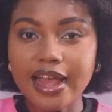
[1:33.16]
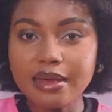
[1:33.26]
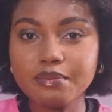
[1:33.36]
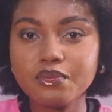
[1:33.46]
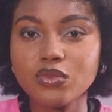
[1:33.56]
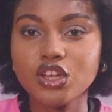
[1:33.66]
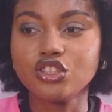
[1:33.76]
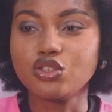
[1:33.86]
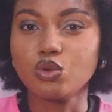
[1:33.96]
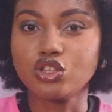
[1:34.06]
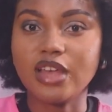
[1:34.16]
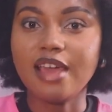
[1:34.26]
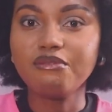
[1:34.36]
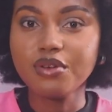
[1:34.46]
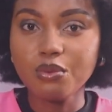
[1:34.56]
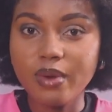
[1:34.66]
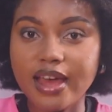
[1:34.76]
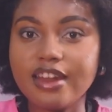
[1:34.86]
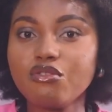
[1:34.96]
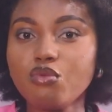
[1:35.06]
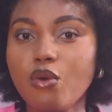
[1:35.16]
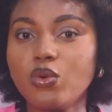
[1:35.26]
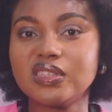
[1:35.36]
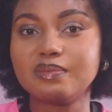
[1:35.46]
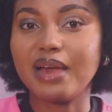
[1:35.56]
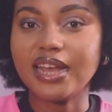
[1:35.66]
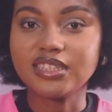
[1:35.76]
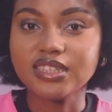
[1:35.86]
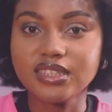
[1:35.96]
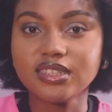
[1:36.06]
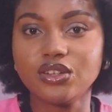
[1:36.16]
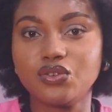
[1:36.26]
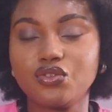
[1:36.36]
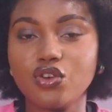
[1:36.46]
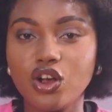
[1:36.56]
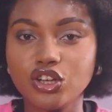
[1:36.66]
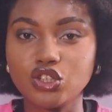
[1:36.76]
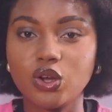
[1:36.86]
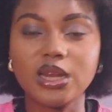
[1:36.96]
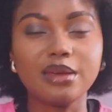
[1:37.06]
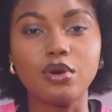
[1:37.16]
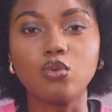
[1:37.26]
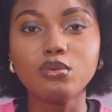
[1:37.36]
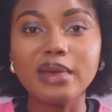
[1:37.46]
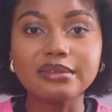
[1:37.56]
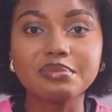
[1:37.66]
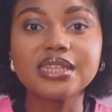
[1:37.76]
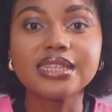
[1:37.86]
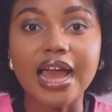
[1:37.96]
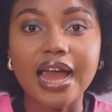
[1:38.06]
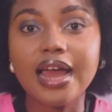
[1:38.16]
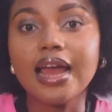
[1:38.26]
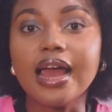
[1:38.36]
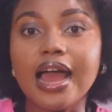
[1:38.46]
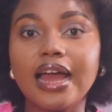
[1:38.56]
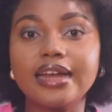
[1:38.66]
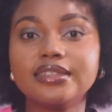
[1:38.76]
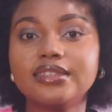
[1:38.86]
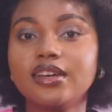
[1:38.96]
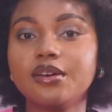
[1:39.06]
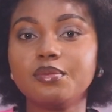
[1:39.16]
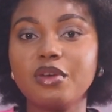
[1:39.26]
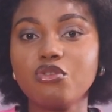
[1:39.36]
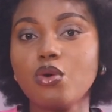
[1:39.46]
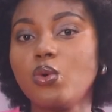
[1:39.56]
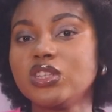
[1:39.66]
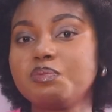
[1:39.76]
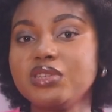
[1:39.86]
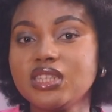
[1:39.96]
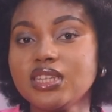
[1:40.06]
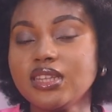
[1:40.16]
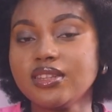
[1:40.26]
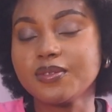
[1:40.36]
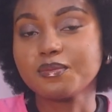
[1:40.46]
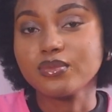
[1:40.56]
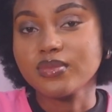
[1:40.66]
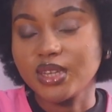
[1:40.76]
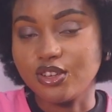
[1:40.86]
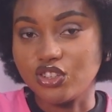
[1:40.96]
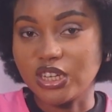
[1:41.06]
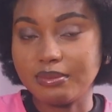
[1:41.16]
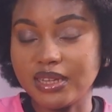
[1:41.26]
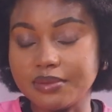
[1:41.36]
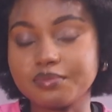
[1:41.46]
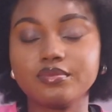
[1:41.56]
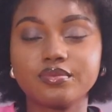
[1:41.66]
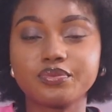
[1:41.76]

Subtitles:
time, it was everywhere and everyone was bashing Lil Frosh, calling him a woman beater, and everyone was beating Cute Gemini.